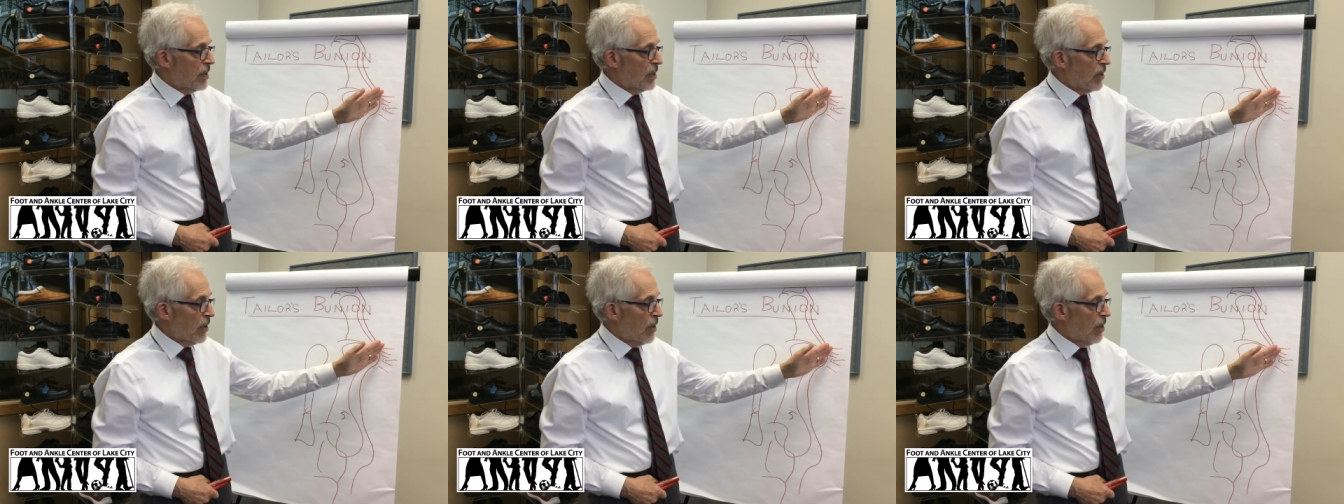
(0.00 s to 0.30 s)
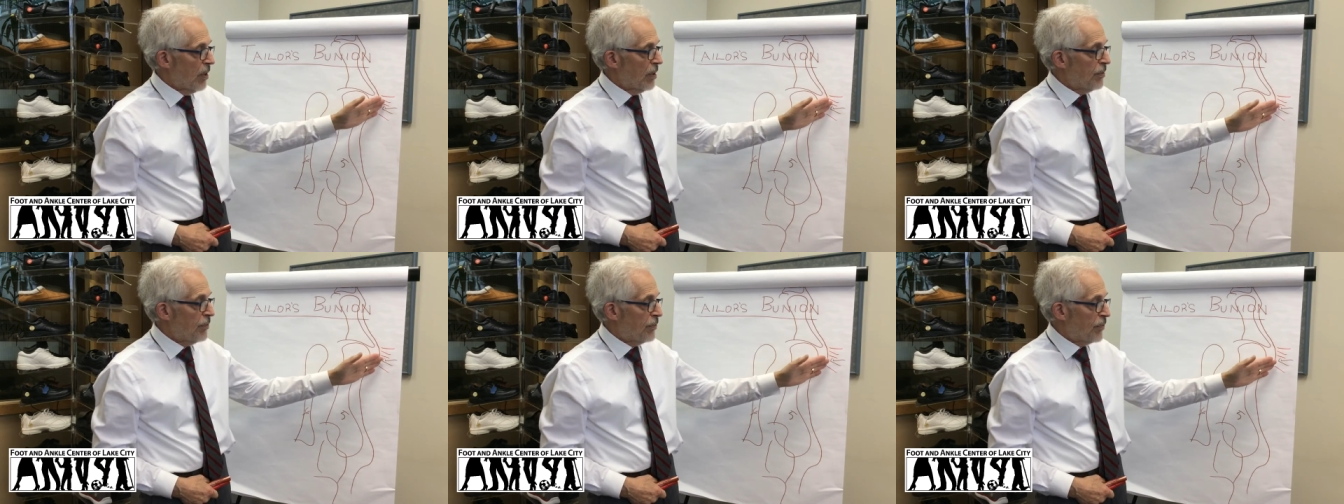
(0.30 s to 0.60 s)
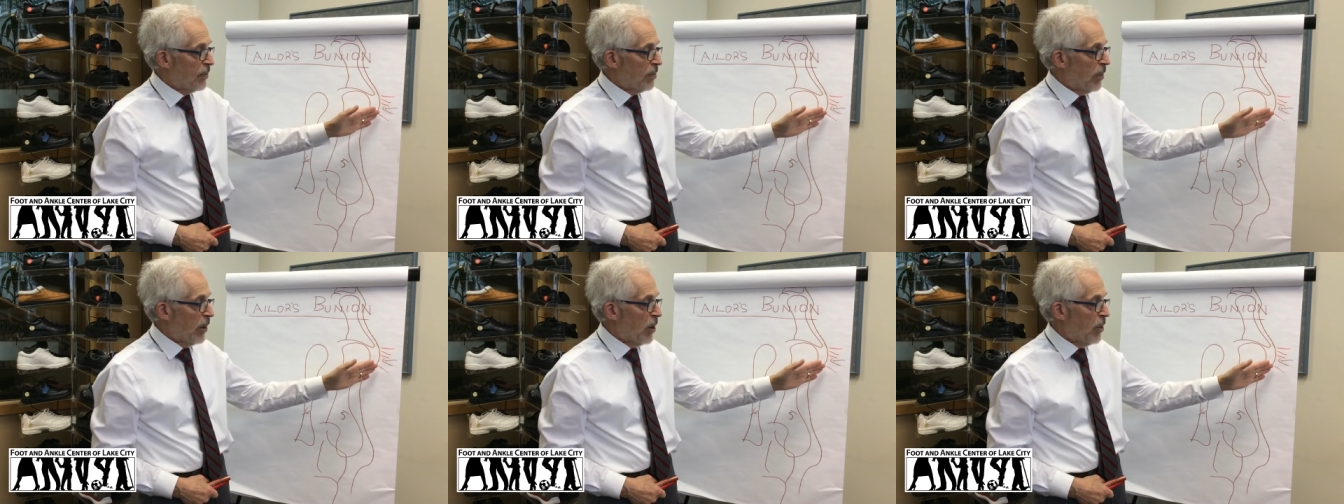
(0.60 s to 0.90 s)

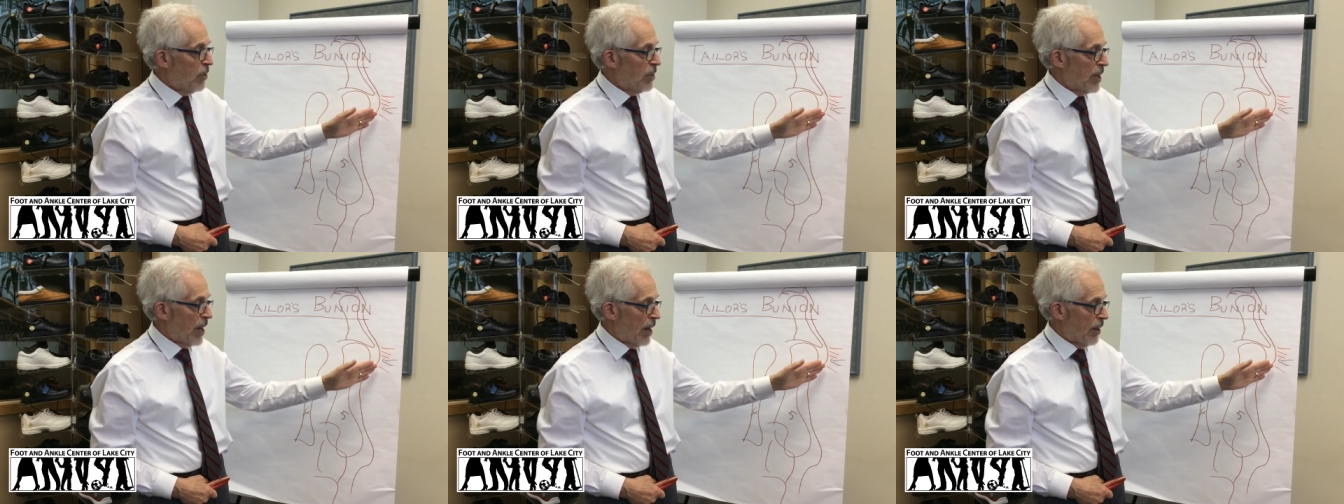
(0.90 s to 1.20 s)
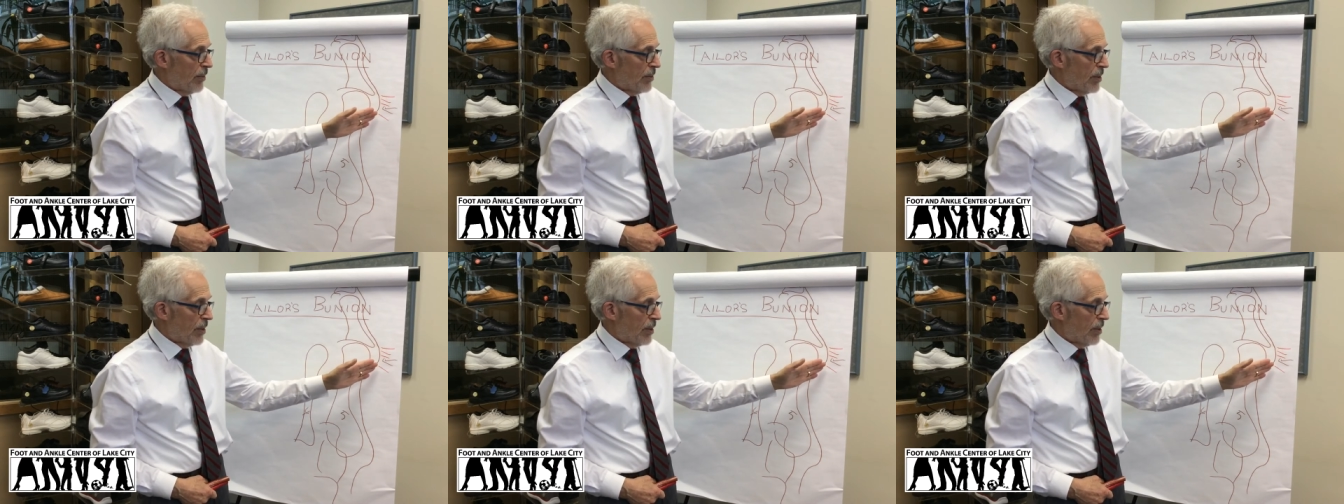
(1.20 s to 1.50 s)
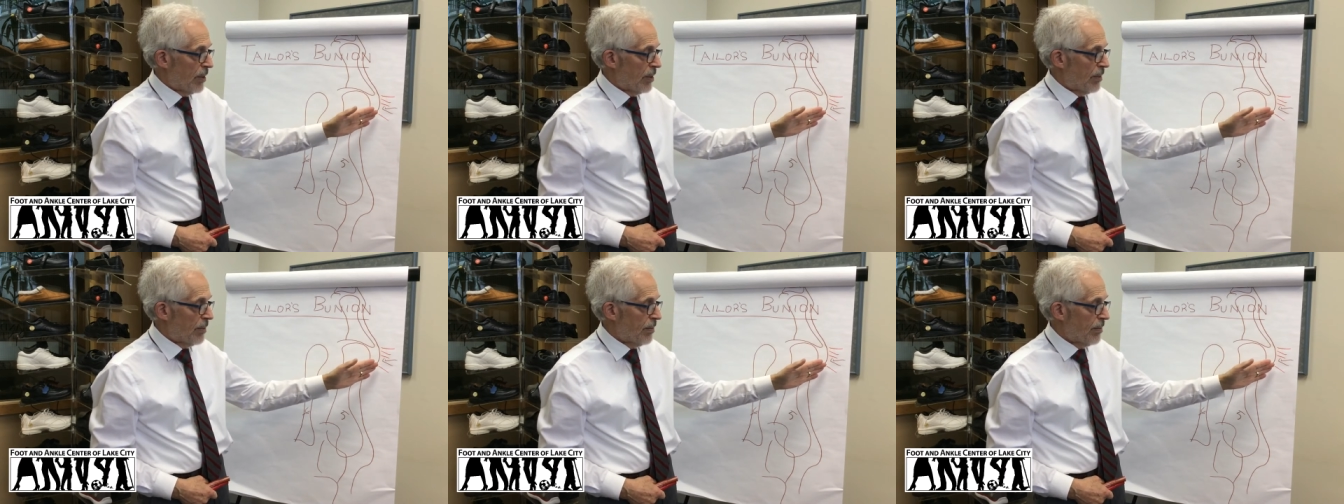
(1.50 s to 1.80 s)
enlarged bone out
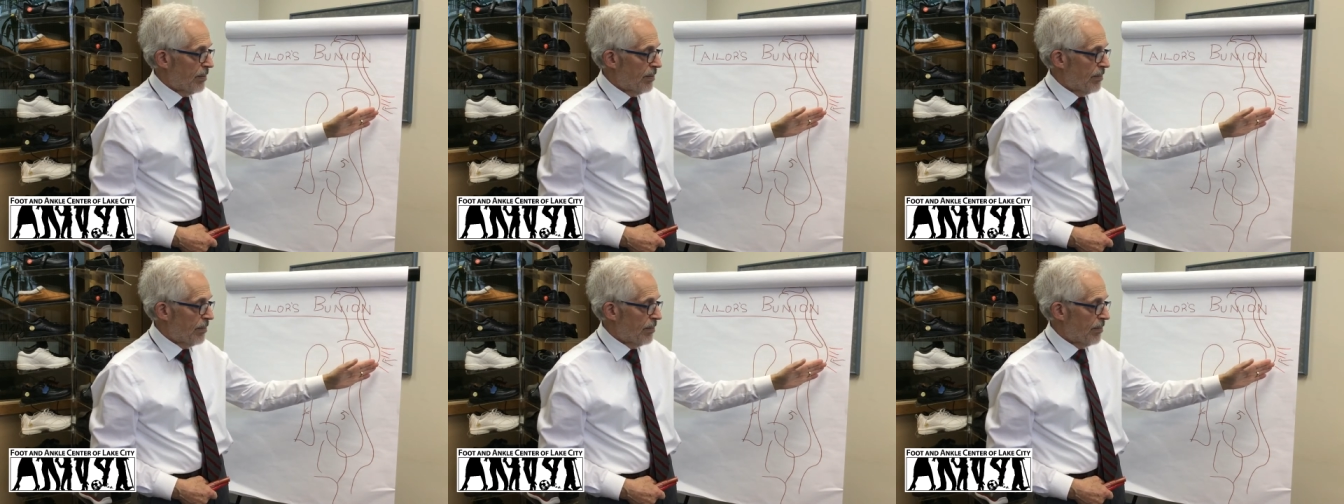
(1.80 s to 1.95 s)
here,